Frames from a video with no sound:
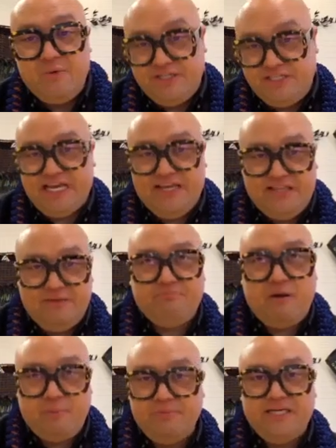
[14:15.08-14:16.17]
and I would say they
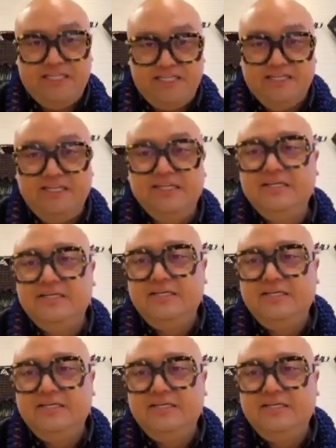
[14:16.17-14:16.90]
probably did,